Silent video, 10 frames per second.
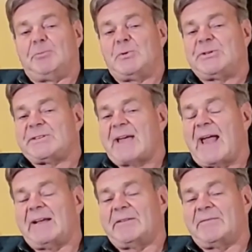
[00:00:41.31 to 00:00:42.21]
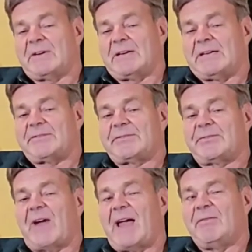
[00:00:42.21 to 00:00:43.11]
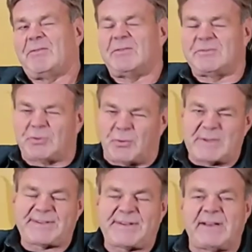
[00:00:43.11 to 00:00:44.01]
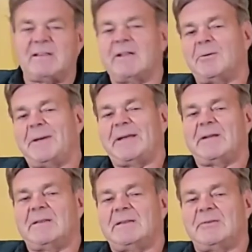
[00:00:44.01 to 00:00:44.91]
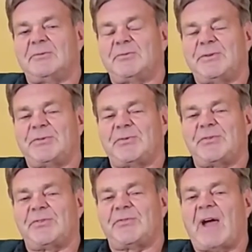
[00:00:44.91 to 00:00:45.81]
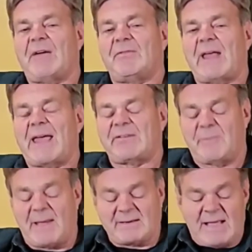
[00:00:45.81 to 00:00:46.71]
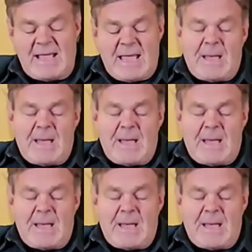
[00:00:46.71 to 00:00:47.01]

which is kind of uh, survival twisted a little bit, a little twist toward the survival aspect.